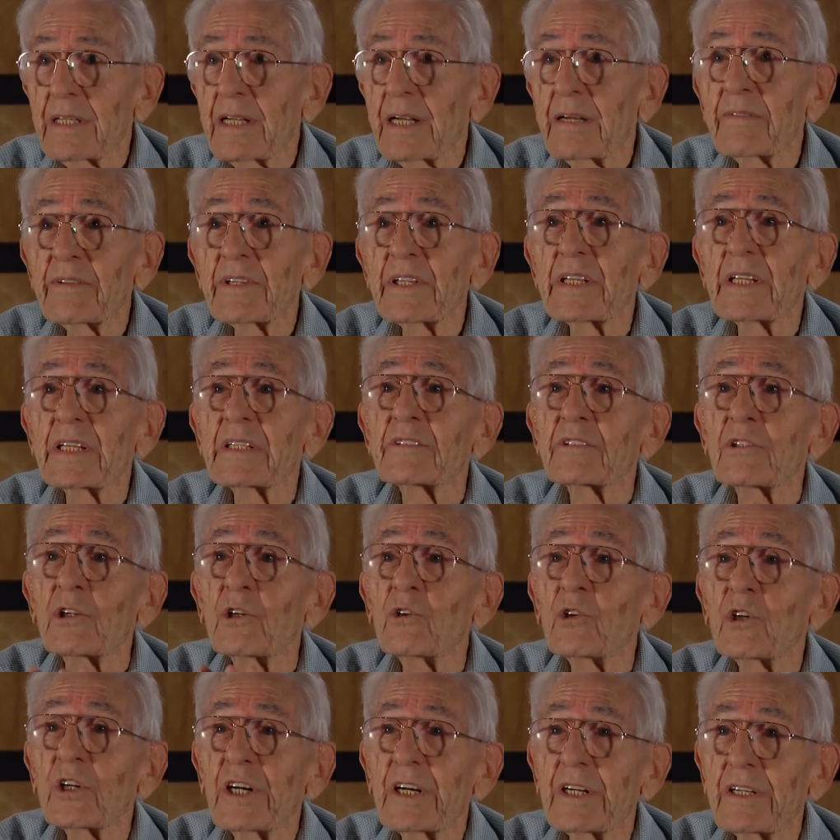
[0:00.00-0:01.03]
Everything is
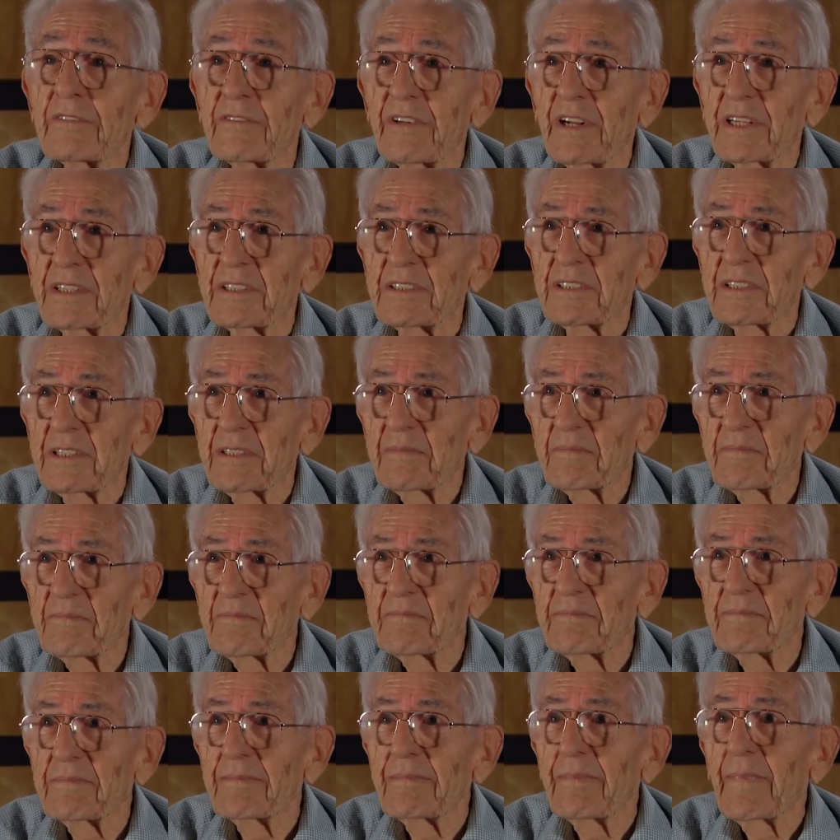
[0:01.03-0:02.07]
low contrast.
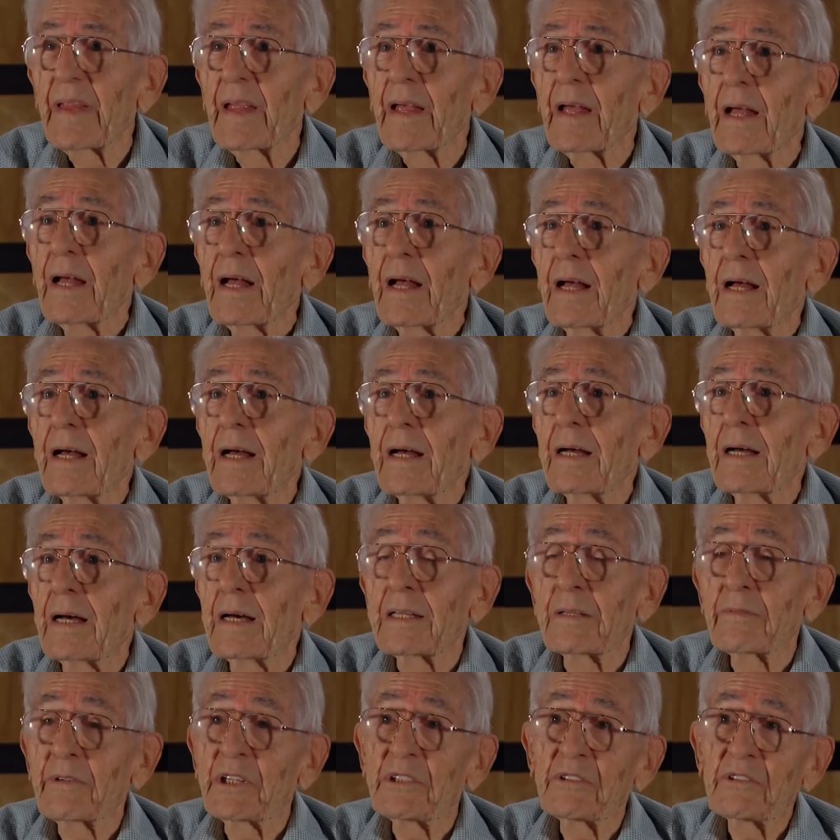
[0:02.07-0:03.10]

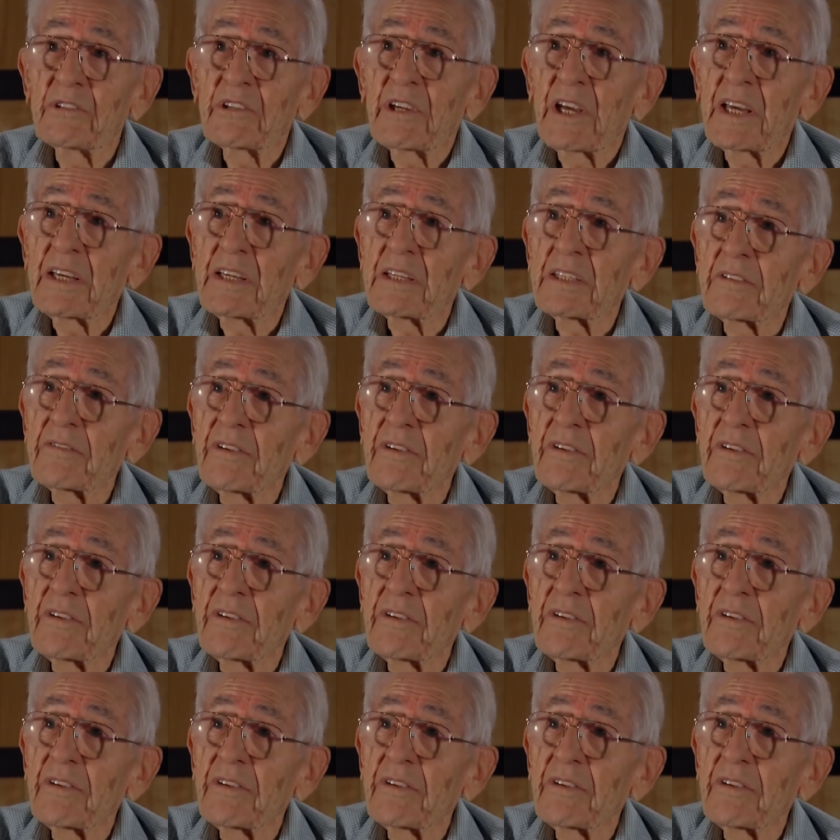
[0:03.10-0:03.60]
Otherwise you can't get